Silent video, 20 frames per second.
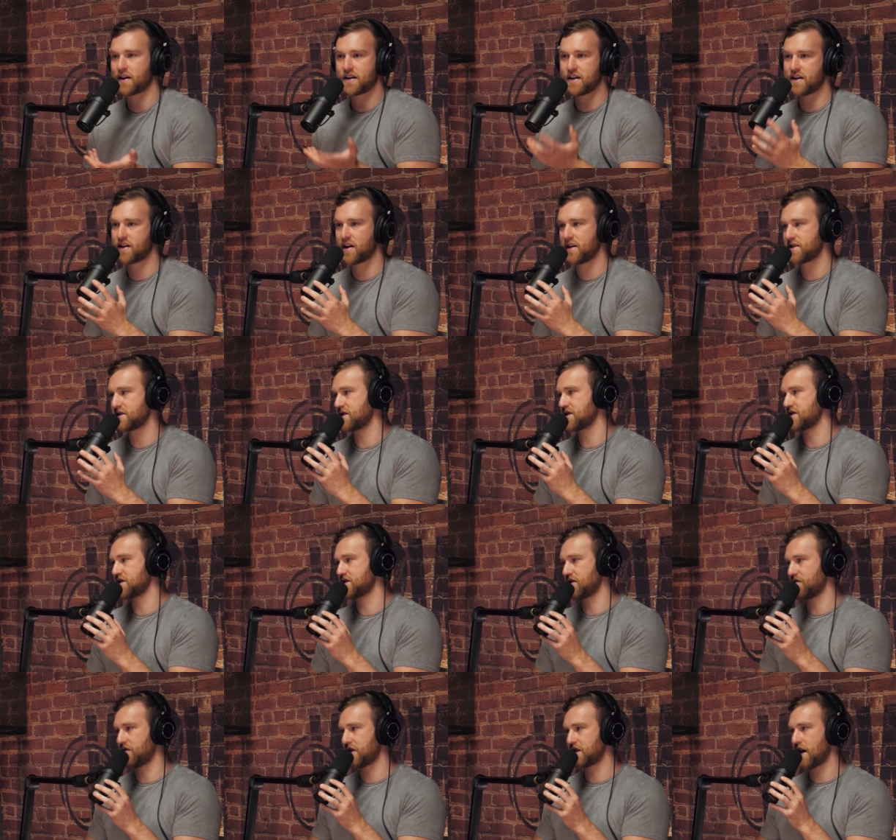and he cusses and
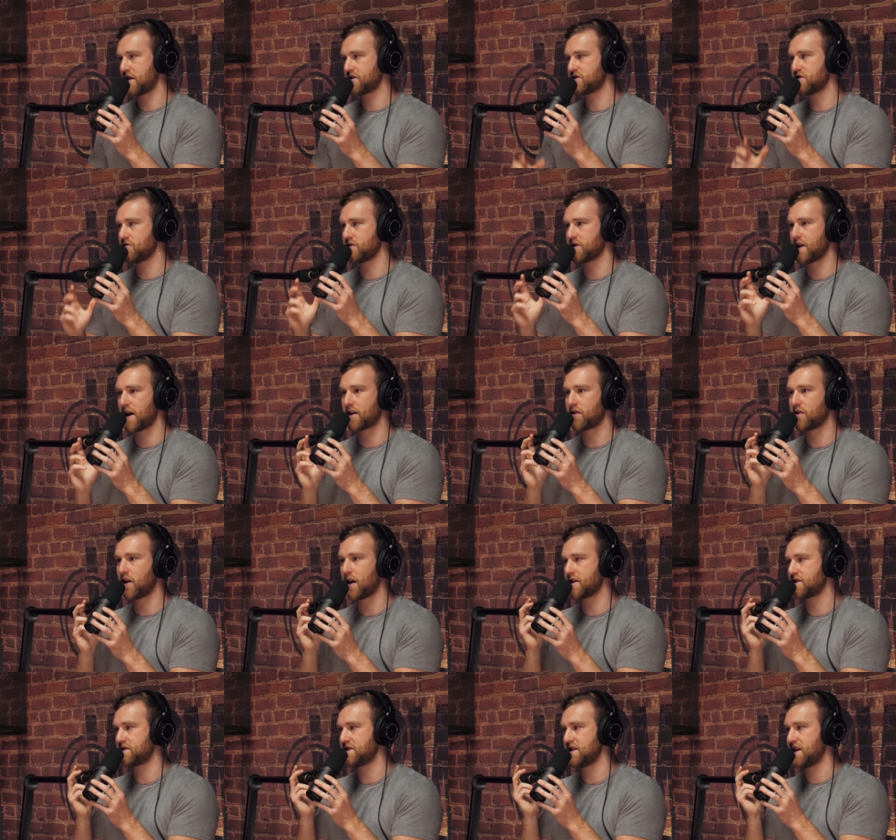stuff like that too. And like a
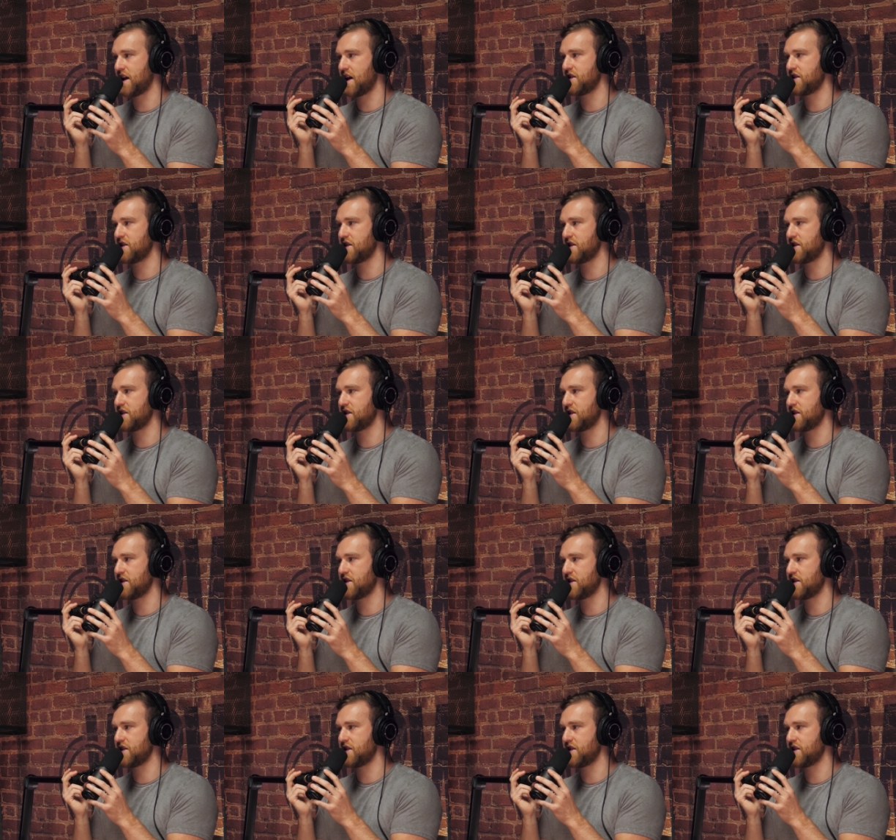lot of teenagers